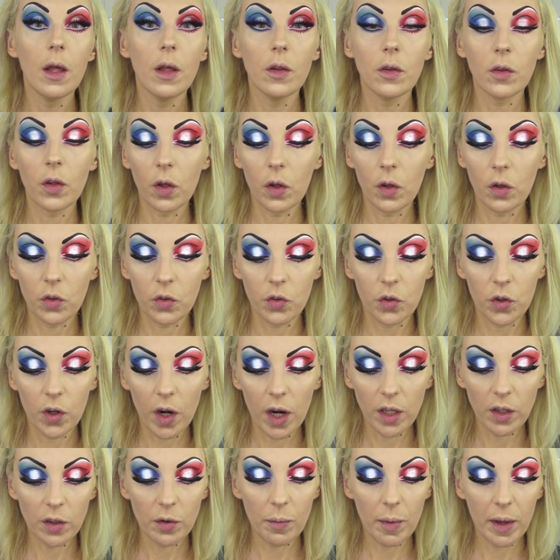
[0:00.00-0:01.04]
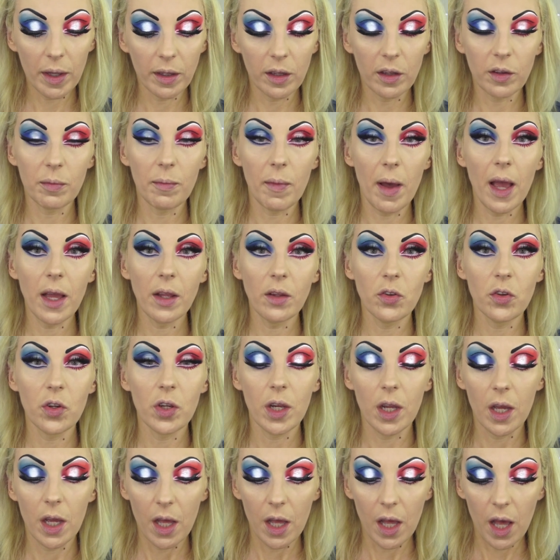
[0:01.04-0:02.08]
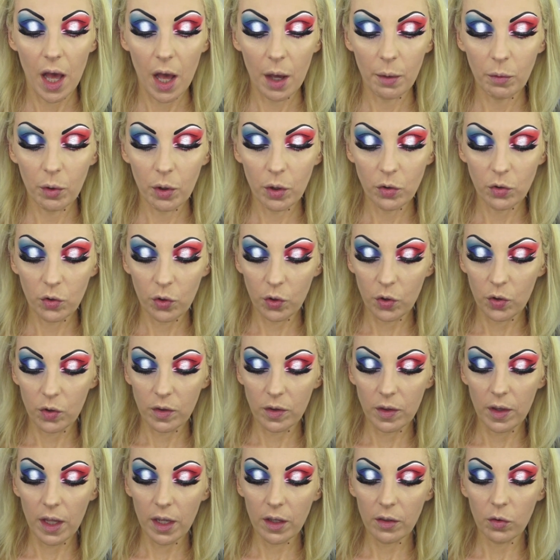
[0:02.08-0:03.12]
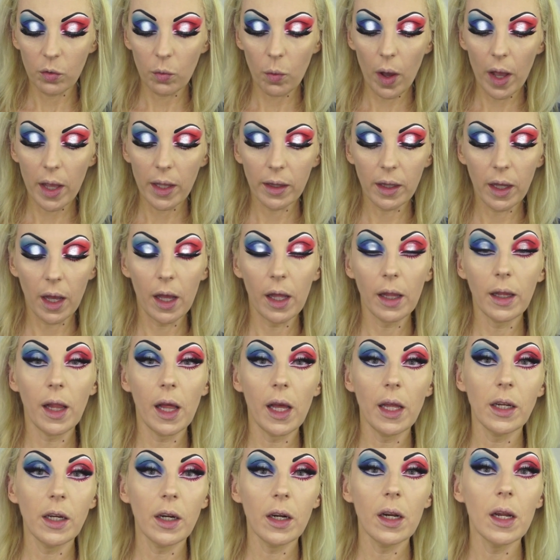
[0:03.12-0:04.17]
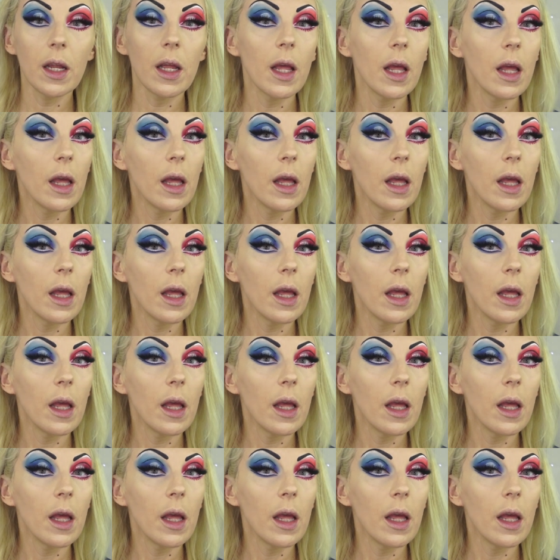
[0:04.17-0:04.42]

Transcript: So trying to make this match, I'm going to use NYX white eyeliner,